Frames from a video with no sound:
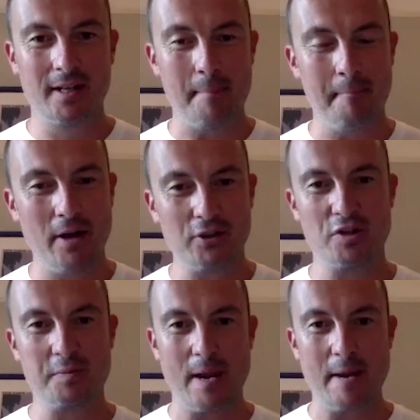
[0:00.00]
And much
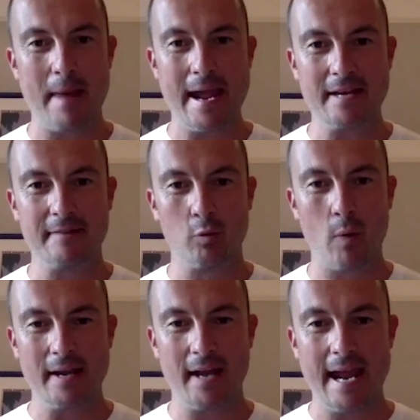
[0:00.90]
has been made of the
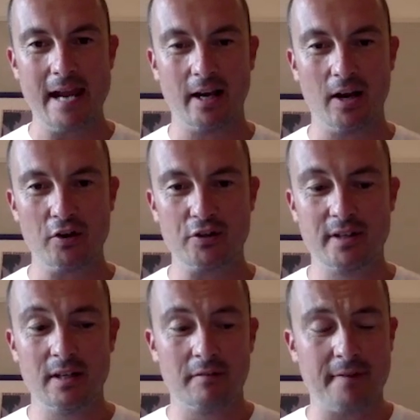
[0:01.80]
way that England
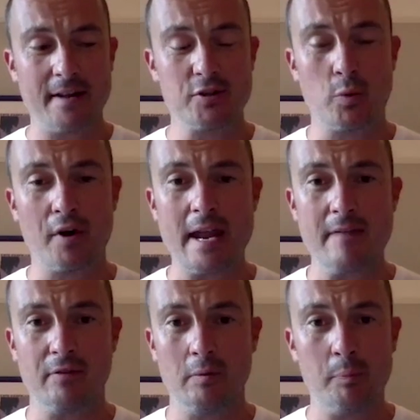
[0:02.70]
fans were
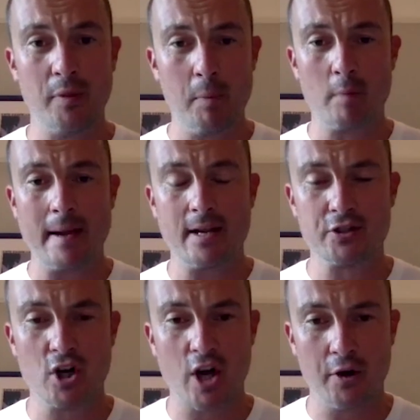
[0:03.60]
even. The
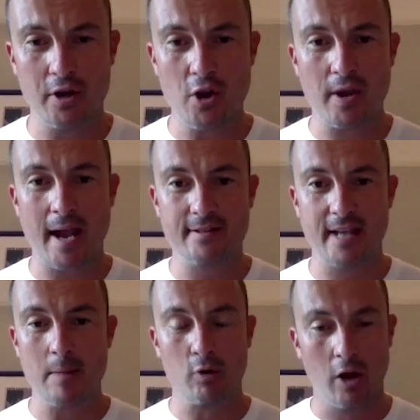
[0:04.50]
bookmakers.co.uk
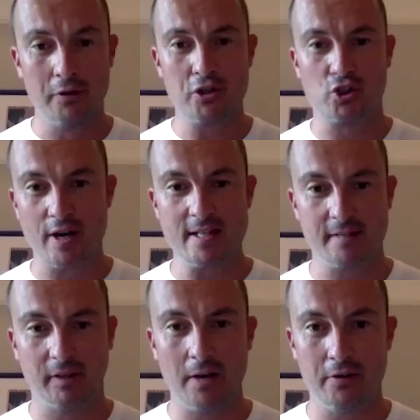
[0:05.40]
team were on the streets
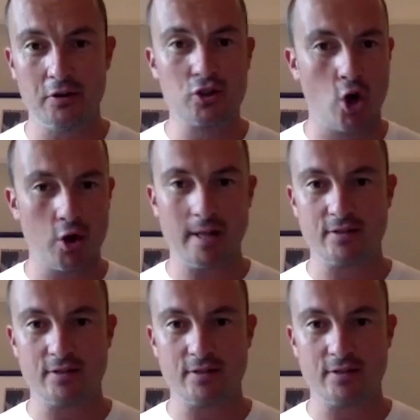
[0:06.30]
of London talking